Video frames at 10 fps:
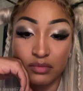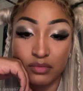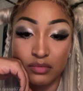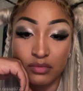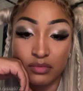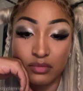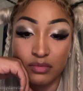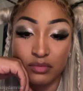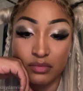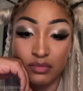
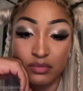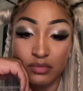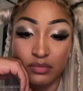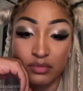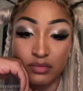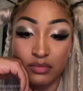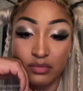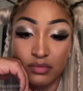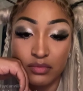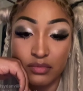
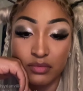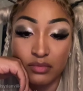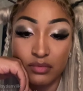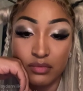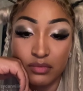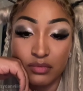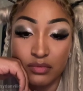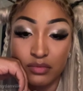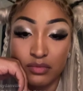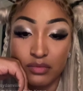
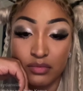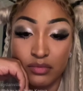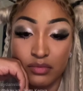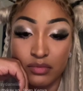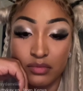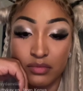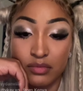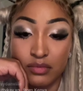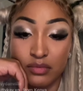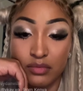
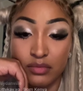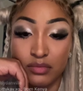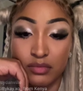Nobody speaks.